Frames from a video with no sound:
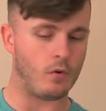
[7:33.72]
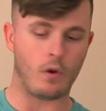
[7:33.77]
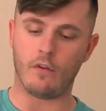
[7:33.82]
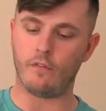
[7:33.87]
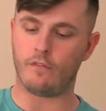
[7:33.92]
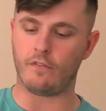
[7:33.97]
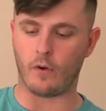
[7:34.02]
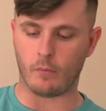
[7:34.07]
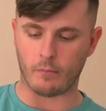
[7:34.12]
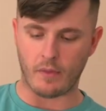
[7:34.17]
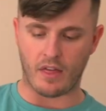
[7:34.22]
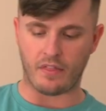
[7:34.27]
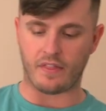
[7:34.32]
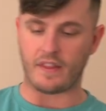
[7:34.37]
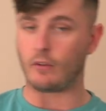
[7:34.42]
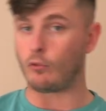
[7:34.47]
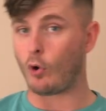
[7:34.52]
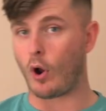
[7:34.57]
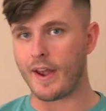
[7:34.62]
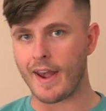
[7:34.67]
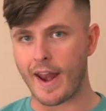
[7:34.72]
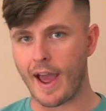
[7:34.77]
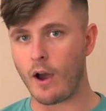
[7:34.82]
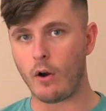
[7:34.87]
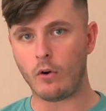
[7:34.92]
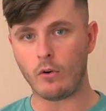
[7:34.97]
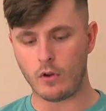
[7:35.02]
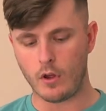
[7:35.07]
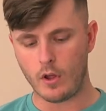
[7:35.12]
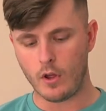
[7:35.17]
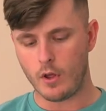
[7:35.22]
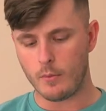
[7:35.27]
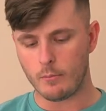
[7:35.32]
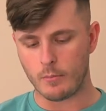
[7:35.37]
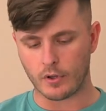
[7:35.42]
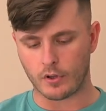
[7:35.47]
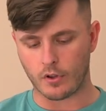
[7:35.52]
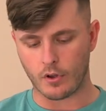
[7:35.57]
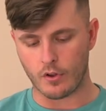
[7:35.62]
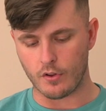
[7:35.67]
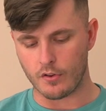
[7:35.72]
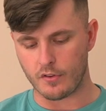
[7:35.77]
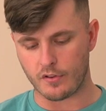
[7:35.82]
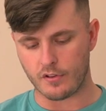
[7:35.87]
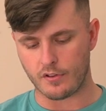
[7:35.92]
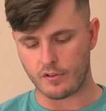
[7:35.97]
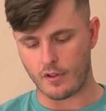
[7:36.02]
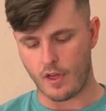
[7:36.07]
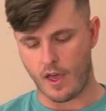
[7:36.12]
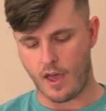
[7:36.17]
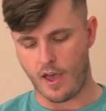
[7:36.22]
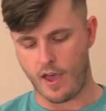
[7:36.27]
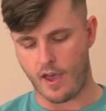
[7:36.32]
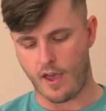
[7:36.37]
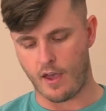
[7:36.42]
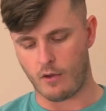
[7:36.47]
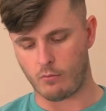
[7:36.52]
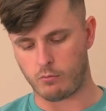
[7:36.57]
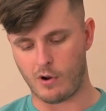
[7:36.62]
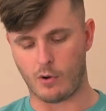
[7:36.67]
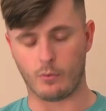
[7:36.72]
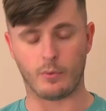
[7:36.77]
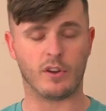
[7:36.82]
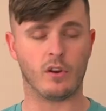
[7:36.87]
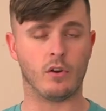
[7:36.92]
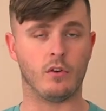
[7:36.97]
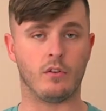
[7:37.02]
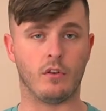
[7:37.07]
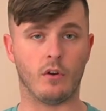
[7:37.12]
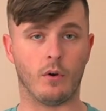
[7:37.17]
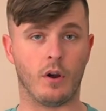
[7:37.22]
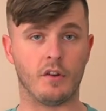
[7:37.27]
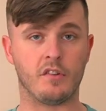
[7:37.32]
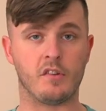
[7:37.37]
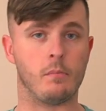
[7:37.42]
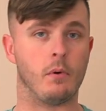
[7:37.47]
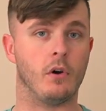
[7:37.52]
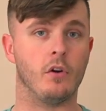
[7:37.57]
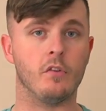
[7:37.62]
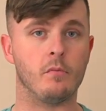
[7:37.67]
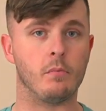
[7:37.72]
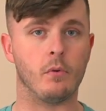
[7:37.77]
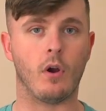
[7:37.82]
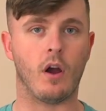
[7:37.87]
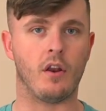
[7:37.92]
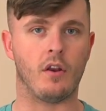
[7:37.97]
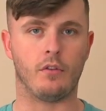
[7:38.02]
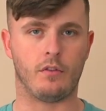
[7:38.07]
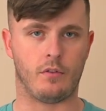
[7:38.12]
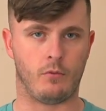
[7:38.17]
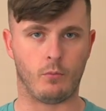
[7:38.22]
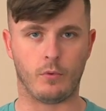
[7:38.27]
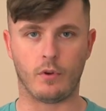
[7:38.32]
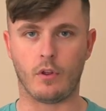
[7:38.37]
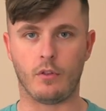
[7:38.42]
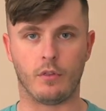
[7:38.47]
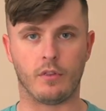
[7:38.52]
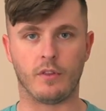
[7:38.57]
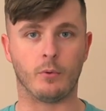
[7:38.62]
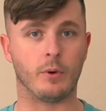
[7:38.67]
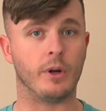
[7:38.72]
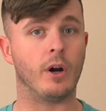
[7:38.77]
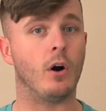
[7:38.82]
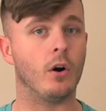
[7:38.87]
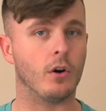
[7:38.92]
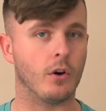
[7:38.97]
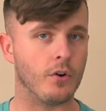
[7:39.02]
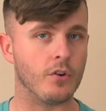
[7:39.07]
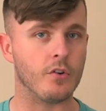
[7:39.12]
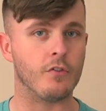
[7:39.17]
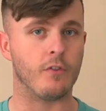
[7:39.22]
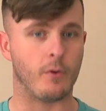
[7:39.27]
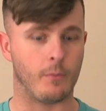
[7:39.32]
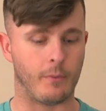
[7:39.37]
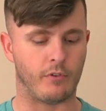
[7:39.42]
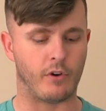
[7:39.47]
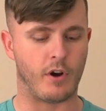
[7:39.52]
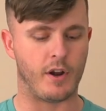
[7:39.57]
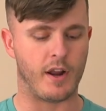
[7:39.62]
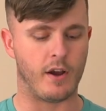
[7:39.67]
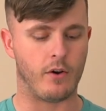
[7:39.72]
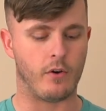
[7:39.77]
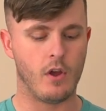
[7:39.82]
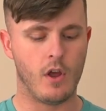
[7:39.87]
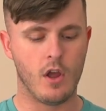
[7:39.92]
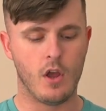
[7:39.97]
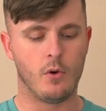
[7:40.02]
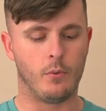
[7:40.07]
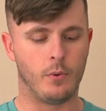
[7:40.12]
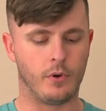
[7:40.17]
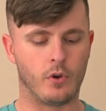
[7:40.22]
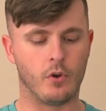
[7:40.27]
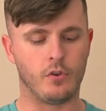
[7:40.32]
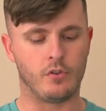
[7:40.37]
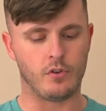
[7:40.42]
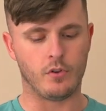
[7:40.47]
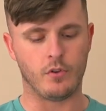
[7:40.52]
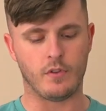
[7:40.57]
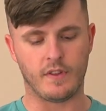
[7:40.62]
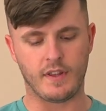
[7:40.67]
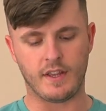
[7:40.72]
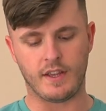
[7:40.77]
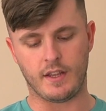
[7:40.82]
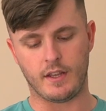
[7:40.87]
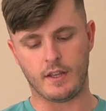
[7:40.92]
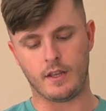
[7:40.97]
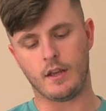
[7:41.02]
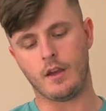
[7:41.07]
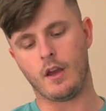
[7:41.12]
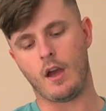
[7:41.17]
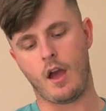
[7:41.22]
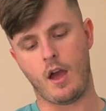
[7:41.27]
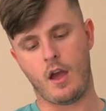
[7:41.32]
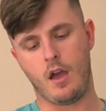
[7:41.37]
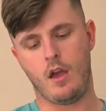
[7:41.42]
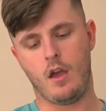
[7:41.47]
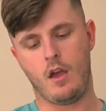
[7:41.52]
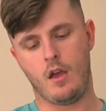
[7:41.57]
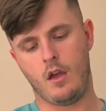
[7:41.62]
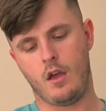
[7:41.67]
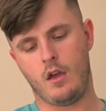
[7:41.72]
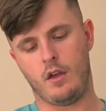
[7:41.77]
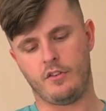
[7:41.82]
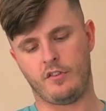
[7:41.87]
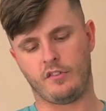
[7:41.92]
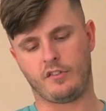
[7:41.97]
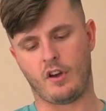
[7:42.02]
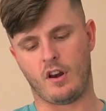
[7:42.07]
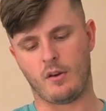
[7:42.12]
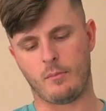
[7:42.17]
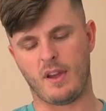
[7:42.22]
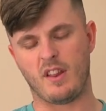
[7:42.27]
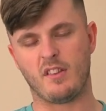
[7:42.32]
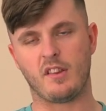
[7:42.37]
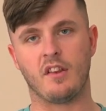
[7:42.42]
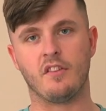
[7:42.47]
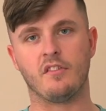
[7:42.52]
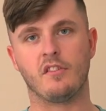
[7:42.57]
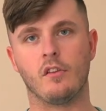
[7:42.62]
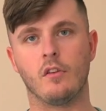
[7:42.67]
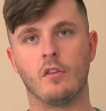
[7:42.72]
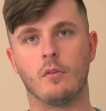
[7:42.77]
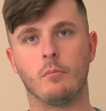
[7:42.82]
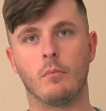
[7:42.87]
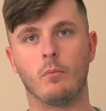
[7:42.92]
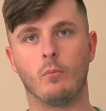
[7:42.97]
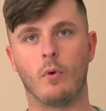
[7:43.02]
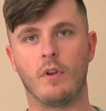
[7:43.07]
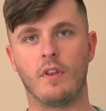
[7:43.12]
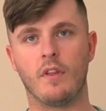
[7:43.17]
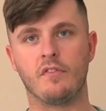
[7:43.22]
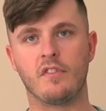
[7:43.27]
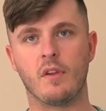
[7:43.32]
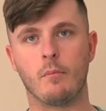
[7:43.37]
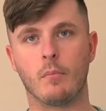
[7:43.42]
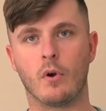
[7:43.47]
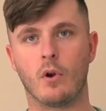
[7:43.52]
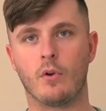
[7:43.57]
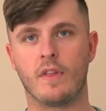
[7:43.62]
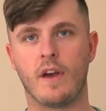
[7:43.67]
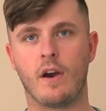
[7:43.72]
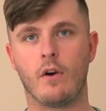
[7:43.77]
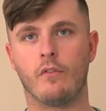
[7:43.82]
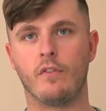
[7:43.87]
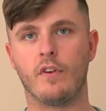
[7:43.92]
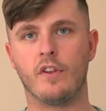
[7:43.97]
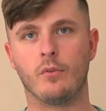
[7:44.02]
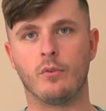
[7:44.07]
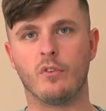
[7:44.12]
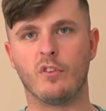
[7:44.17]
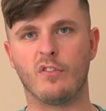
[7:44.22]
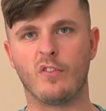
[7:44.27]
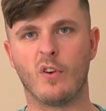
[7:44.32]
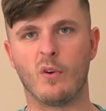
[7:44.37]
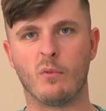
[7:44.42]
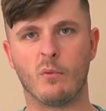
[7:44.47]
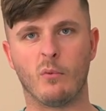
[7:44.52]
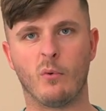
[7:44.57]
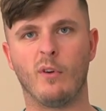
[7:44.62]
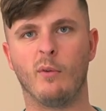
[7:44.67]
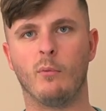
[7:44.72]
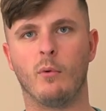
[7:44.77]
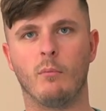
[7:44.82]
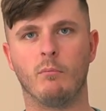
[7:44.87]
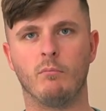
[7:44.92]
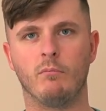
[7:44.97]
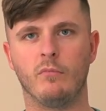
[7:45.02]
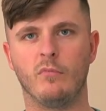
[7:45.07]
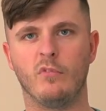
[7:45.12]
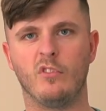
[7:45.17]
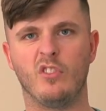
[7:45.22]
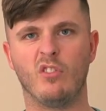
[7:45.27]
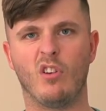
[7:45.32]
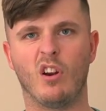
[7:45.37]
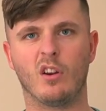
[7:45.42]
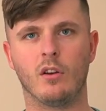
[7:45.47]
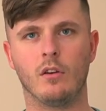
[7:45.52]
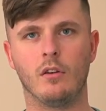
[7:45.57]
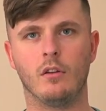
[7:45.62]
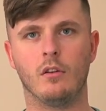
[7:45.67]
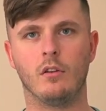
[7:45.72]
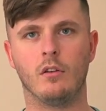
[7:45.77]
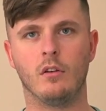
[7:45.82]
film that thing right now because, uh, well, we could do, I suppose, but I don't, I don't think we are going to film it right now. We could do the, it just kind of makes sense to do them when they've sent both outfits, we'll just film them all in one. Do you reckon?